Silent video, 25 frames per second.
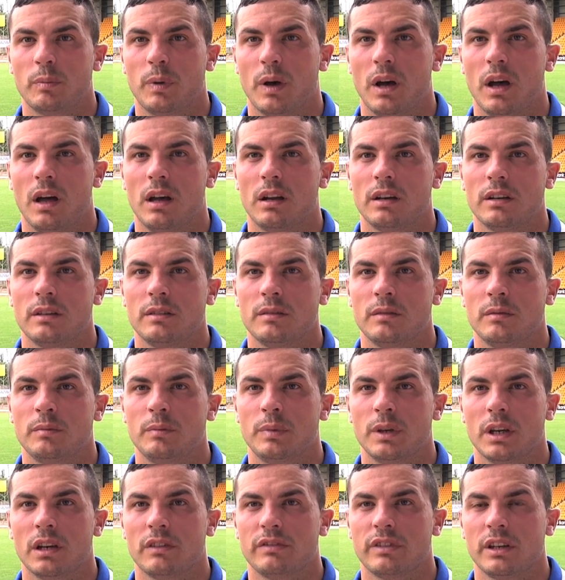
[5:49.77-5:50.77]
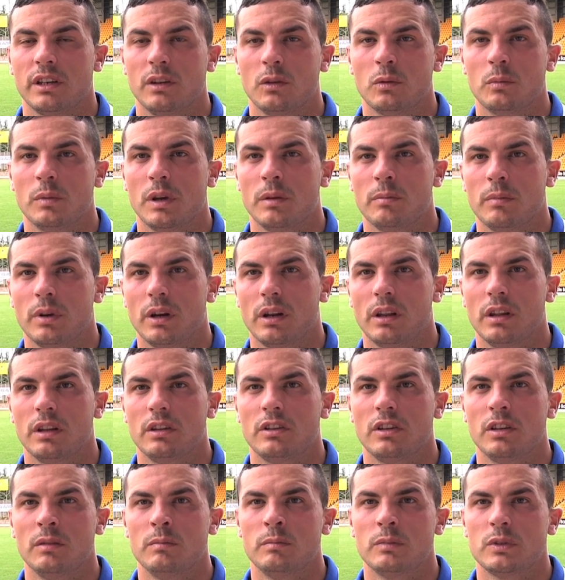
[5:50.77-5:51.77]
part and be a vital member of the
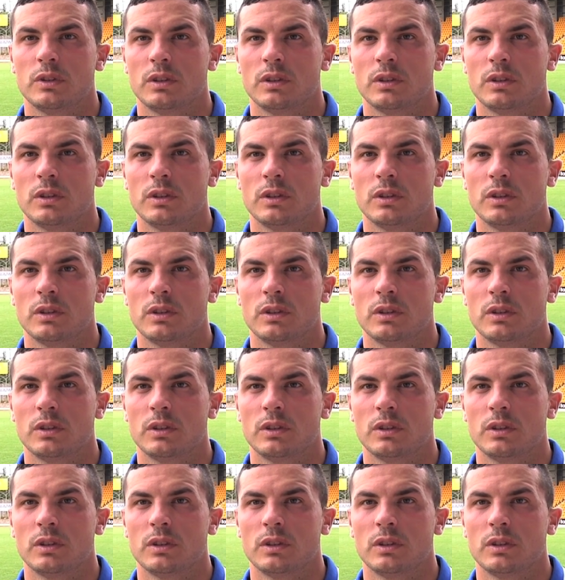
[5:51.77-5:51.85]
team.